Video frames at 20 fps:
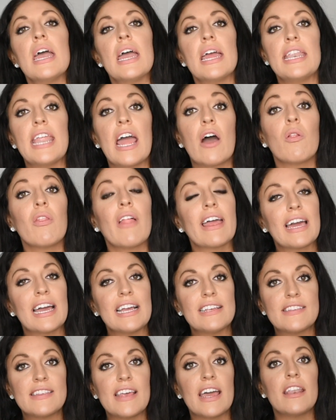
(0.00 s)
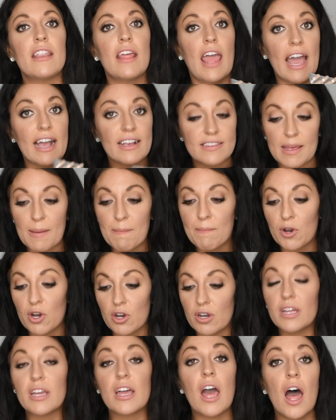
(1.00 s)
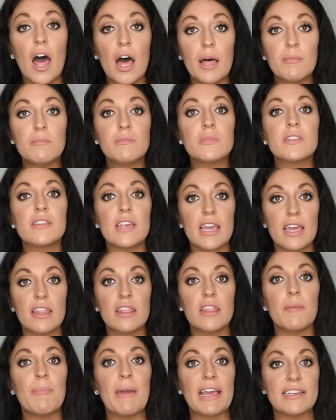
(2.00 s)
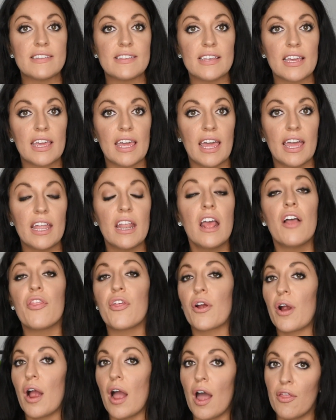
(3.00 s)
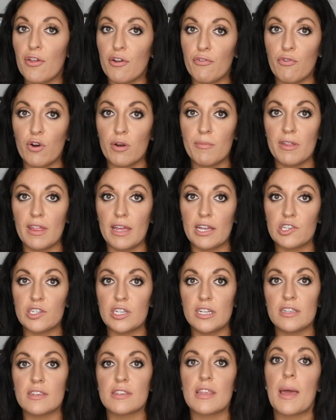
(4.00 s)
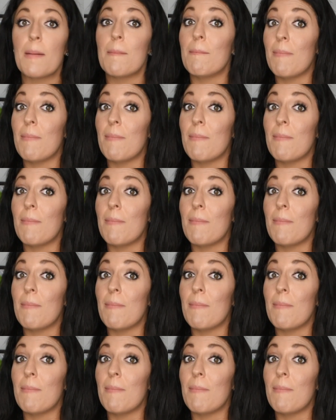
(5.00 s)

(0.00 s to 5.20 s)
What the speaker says: Now, like I said, XM comes in the basic kit. There are other formulations.